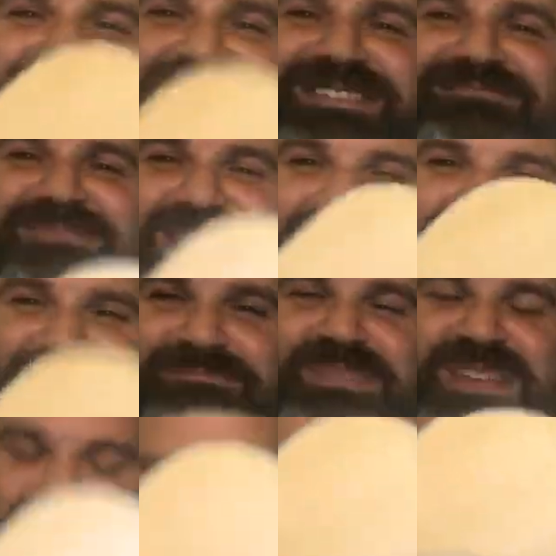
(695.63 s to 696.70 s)
It's
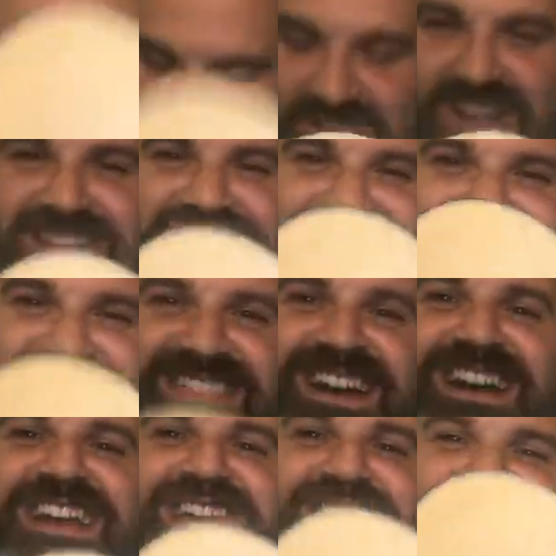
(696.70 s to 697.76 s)
big, chunky
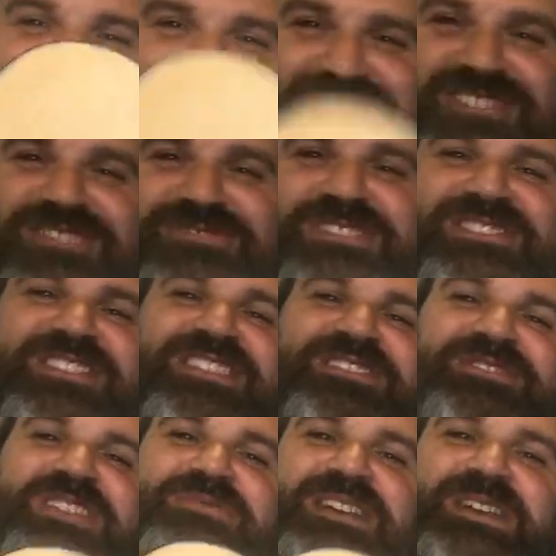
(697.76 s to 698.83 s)
thigh, just resting on it.
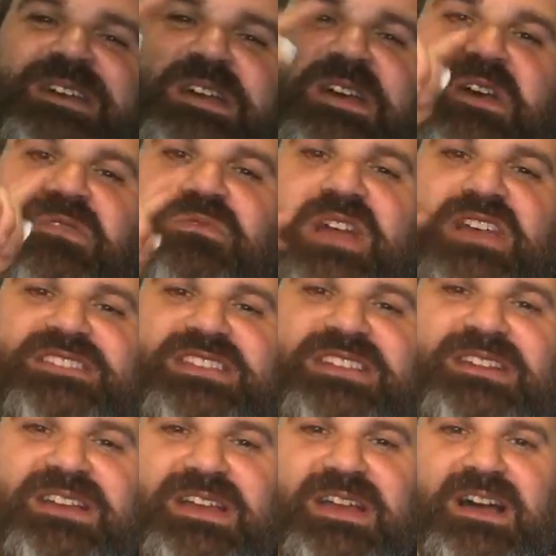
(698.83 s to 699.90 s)
So anyway,
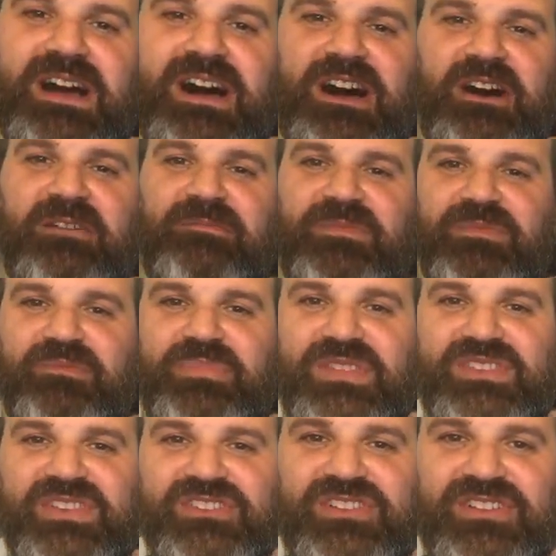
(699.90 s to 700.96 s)
resting um,
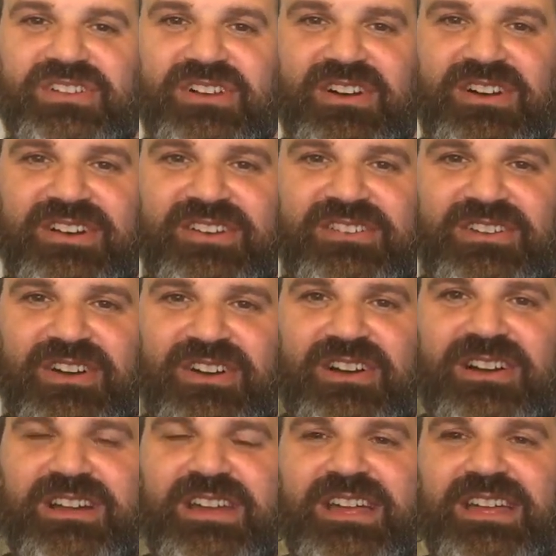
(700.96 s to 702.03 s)
position on
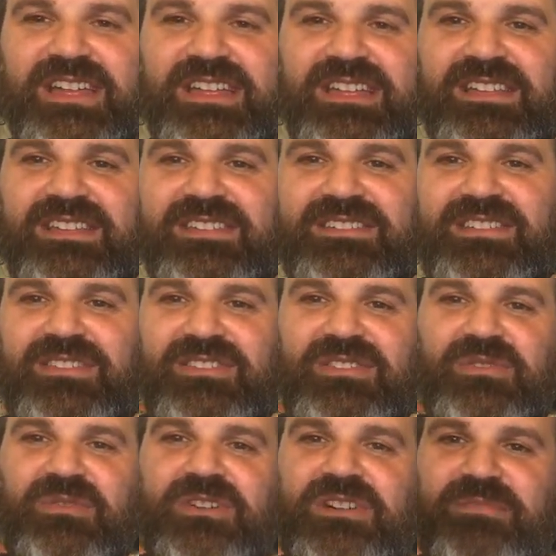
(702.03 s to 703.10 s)
guitar is
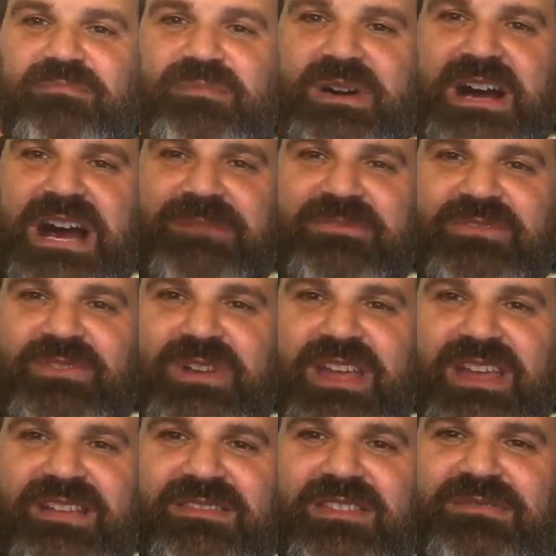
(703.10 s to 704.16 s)
your palm of your
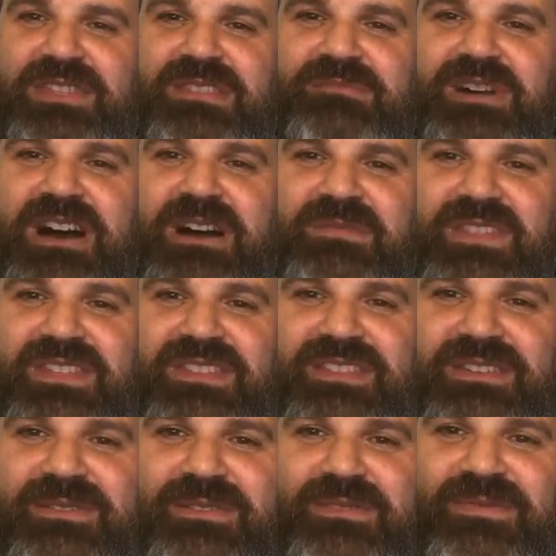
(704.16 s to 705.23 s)
hand, not the palm, the,
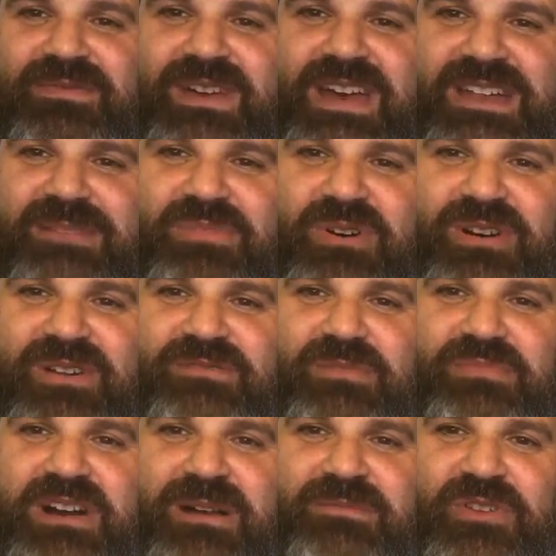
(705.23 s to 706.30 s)
the, the fatty part of your
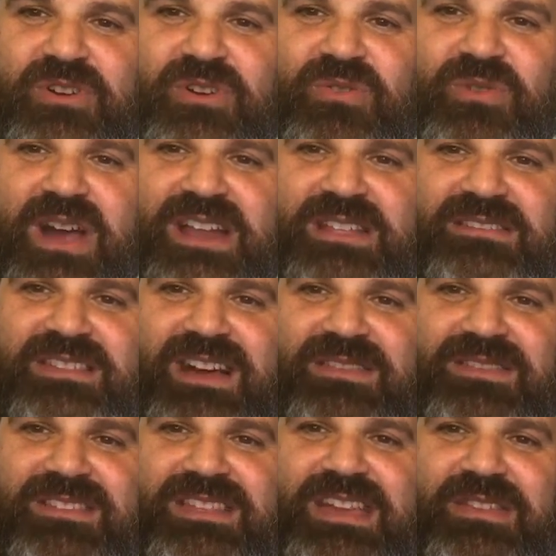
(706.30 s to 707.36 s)
palm, the karate, not,
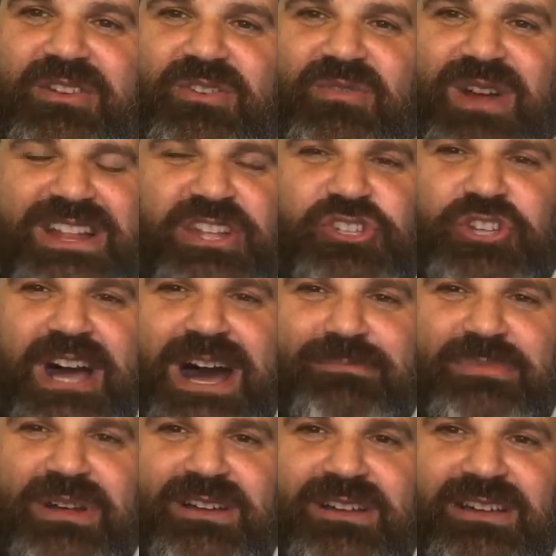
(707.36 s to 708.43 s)
yeah, the karate chop,
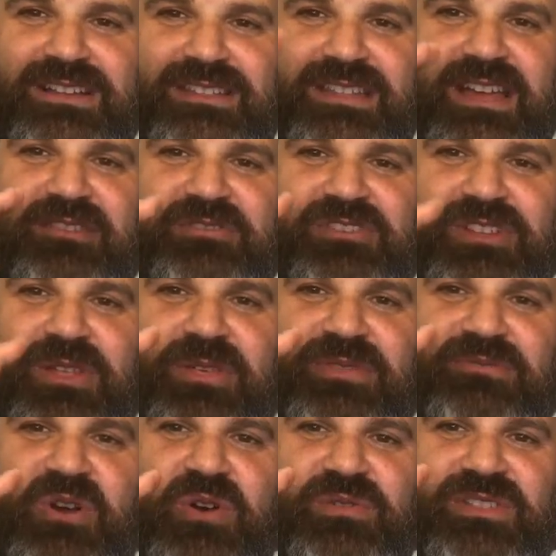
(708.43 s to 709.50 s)
like to the
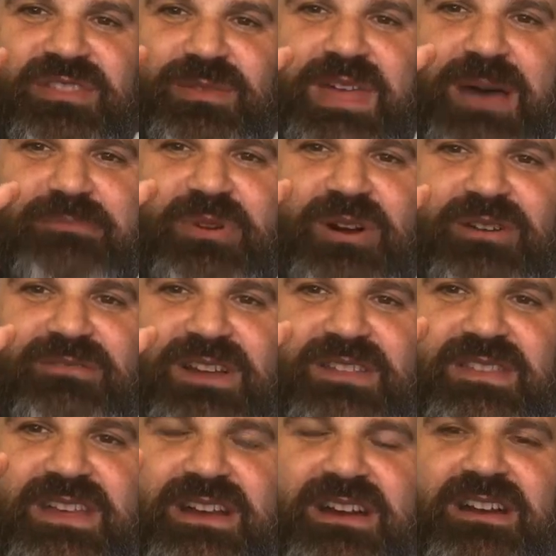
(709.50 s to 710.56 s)
throat, that part right
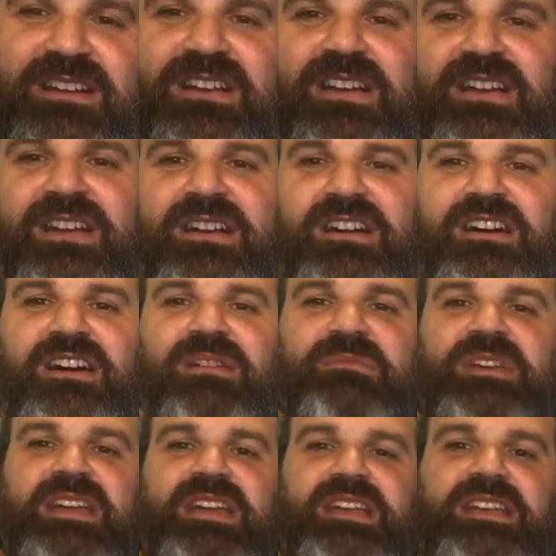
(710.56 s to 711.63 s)
there, um,
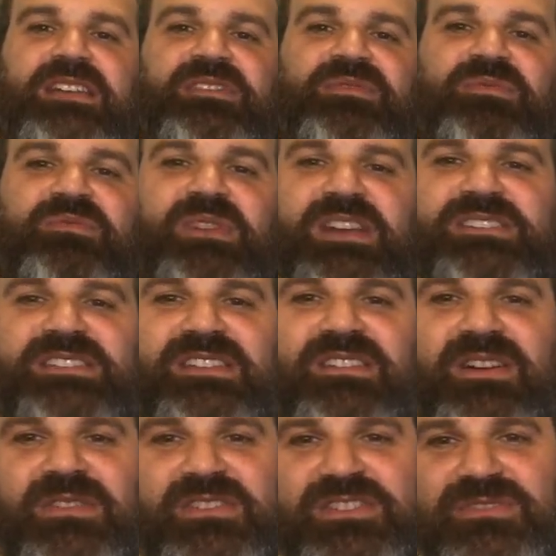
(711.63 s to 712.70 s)
is resting
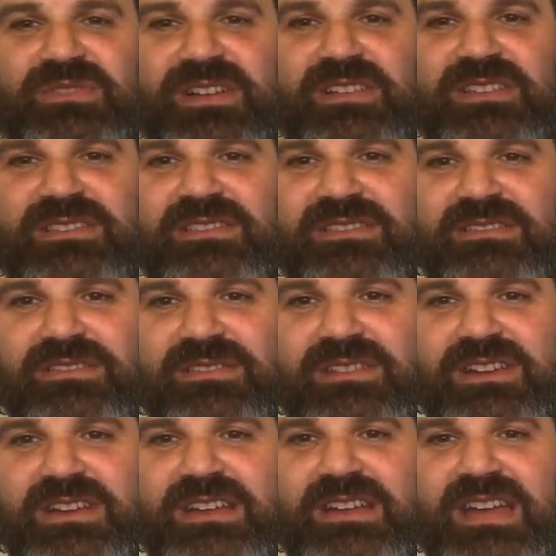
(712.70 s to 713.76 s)
on the strings,
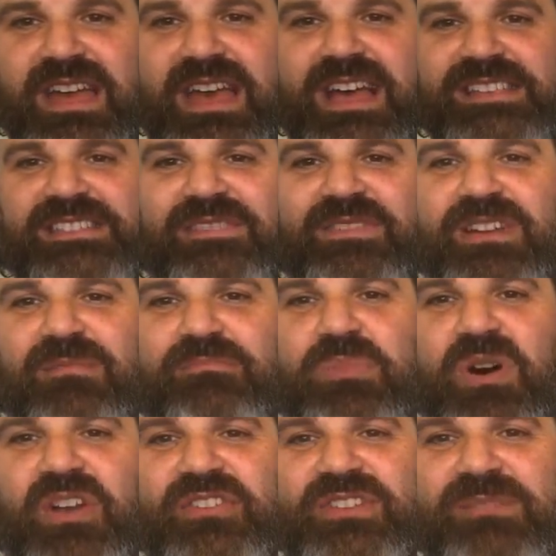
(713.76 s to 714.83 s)
okay? As if like a
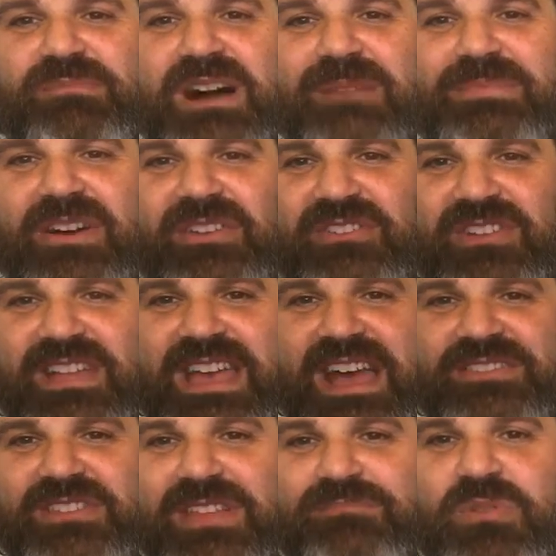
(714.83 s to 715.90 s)
ball's gonna pop out and you're gonna
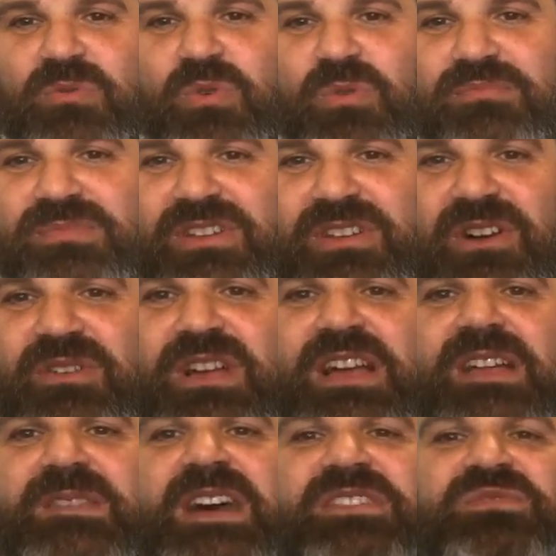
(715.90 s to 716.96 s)
catch it, like, poof, you know?
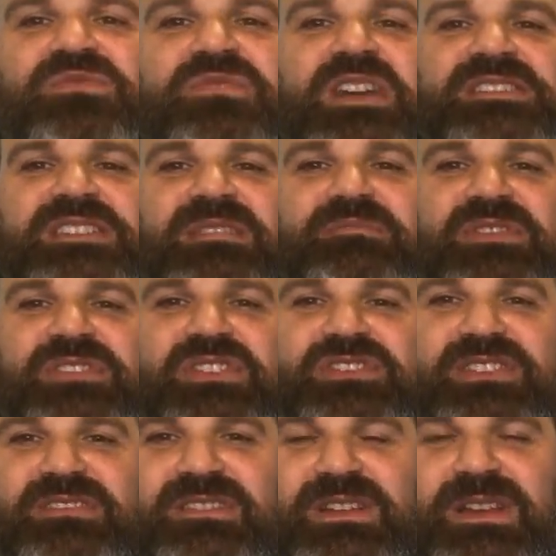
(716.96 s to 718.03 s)
That's resting
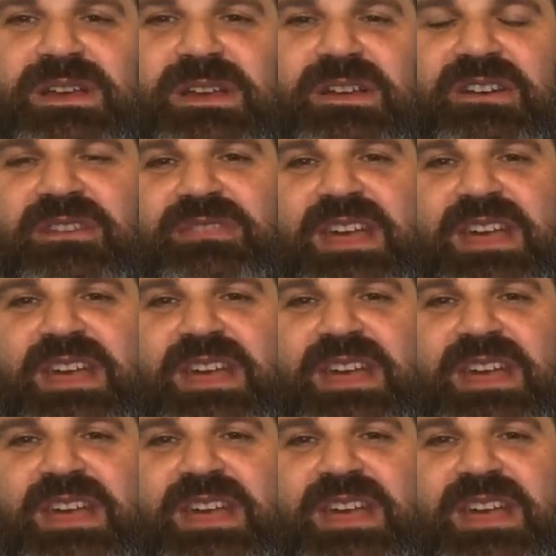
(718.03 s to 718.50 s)
position, all right?